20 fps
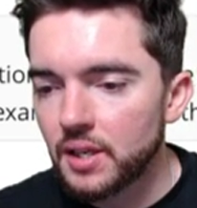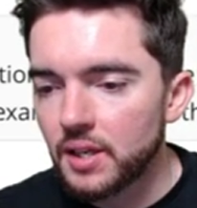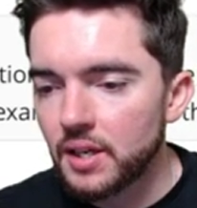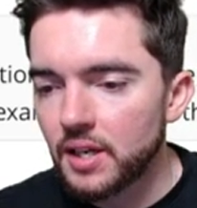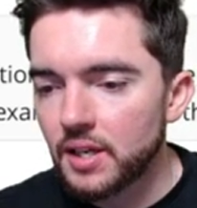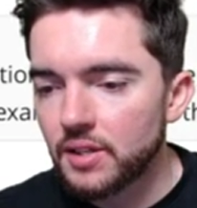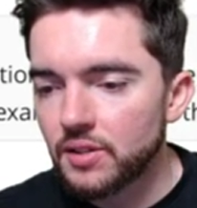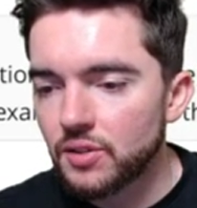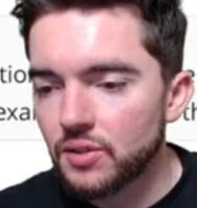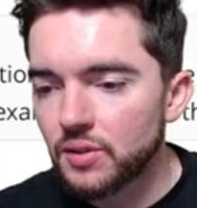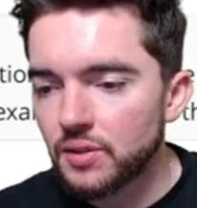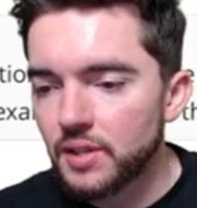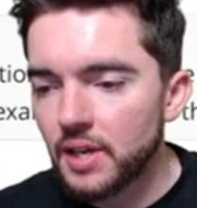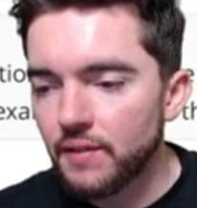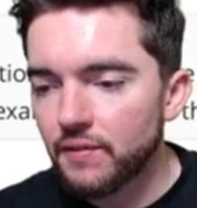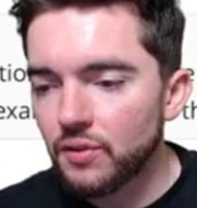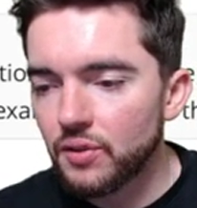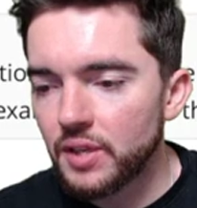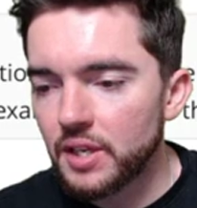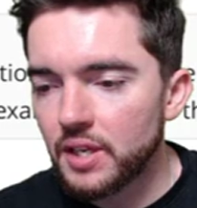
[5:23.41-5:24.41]
it's
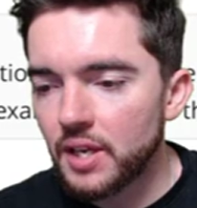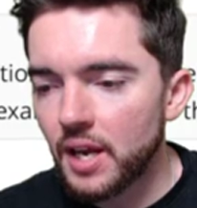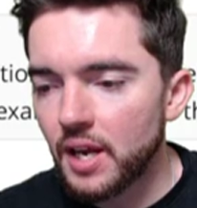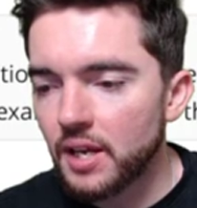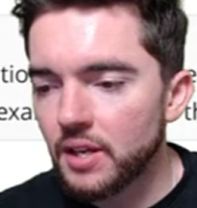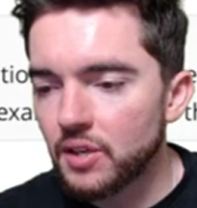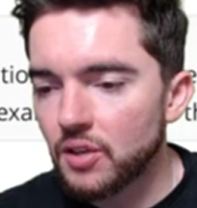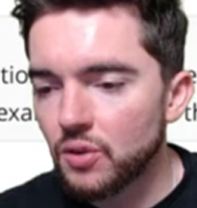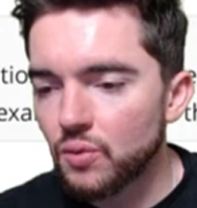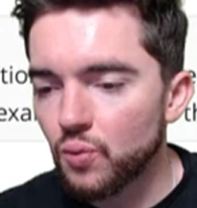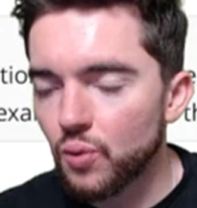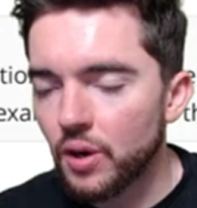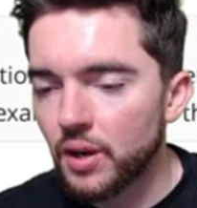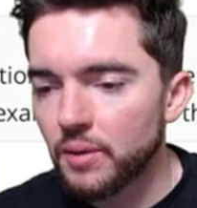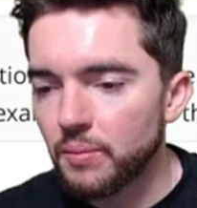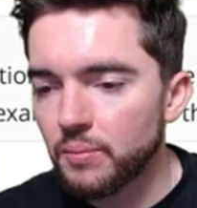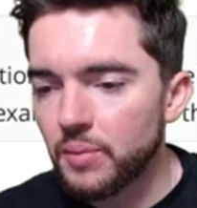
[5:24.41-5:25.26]
definitely a good one.